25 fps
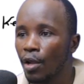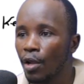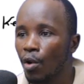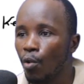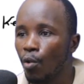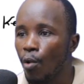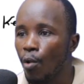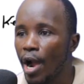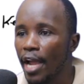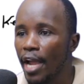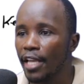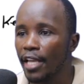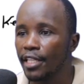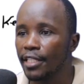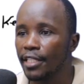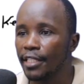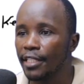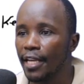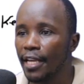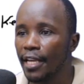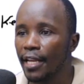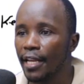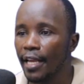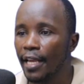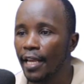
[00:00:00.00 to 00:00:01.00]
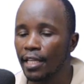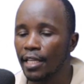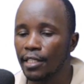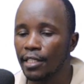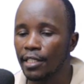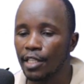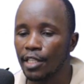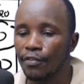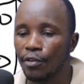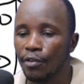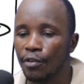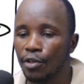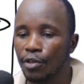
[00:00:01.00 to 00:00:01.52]
Y is 10, x
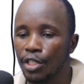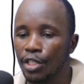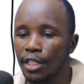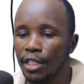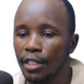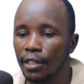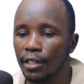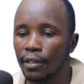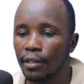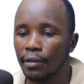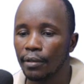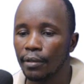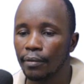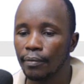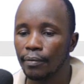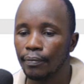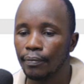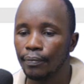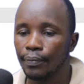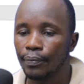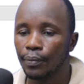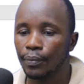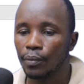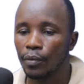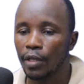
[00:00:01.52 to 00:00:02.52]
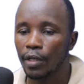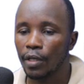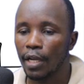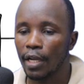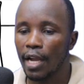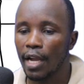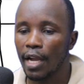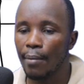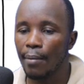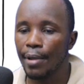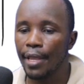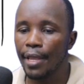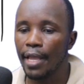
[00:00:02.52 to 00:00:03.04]
is 14.
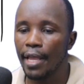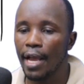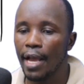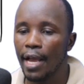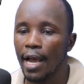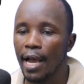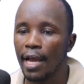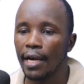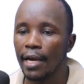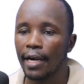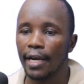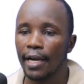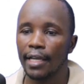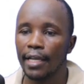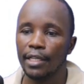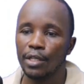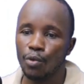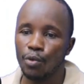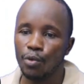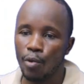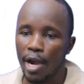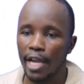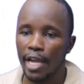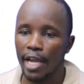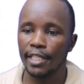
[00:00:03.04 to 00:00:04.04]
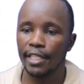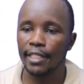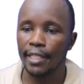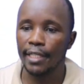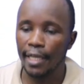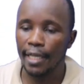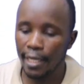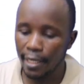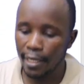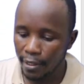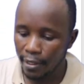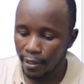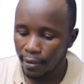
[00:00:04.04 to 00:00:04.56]
Come here and write y is
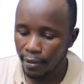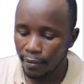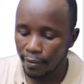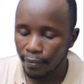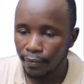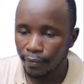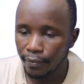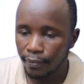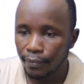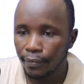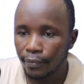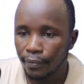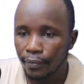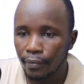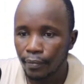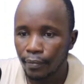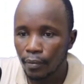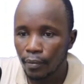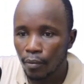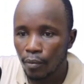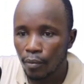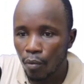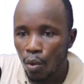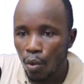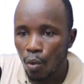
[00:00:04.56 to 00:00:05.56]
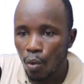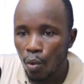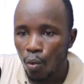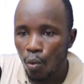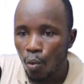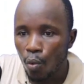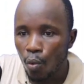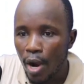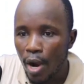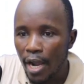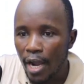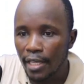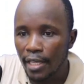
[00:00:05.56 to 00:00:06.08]
10,
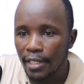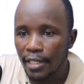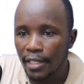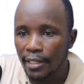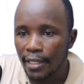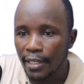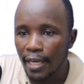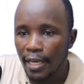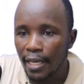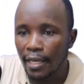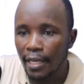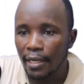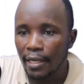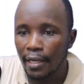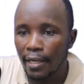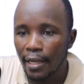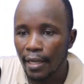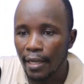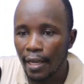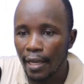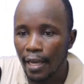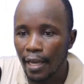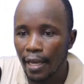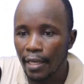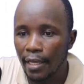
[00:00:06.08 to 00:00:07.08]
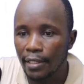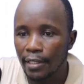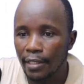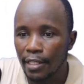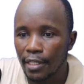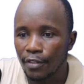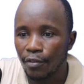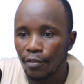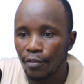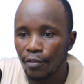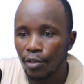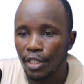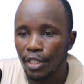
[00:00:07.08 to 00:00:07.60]
y is 10, x is
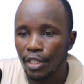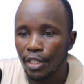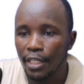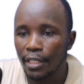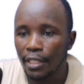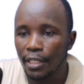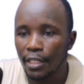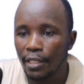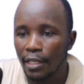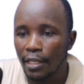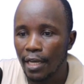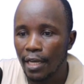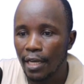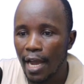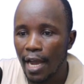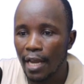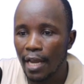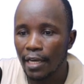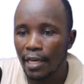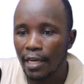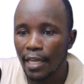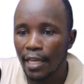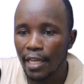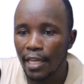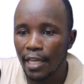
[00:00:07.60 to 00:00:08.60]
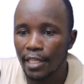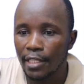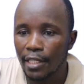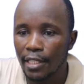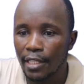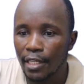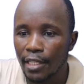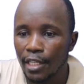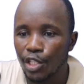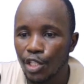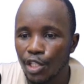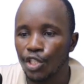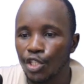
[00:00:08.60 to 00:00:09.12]
14, and
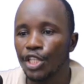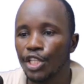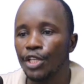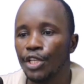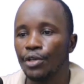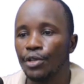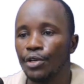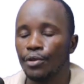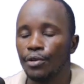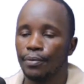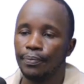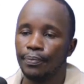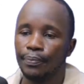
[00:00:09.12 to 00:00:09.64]
s3 is 0.